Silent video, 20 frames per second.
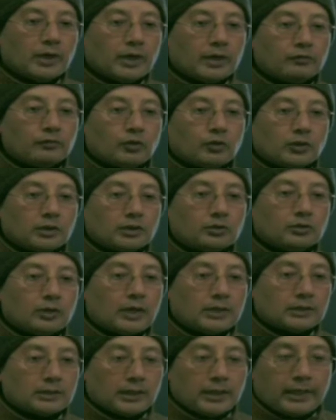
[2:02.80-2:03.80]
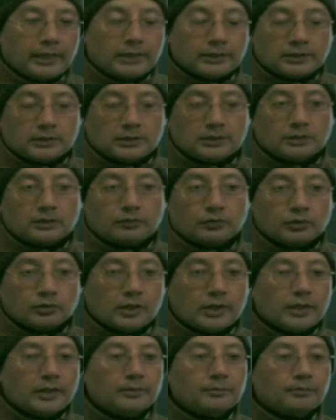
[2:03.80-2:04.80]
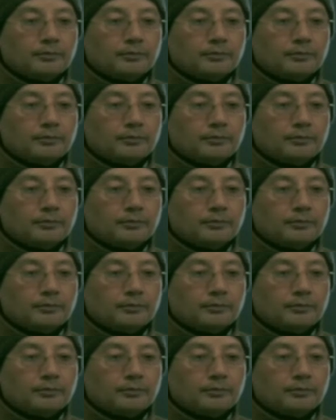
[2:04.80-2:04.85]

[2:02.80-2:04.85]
8:42 hours IST of today.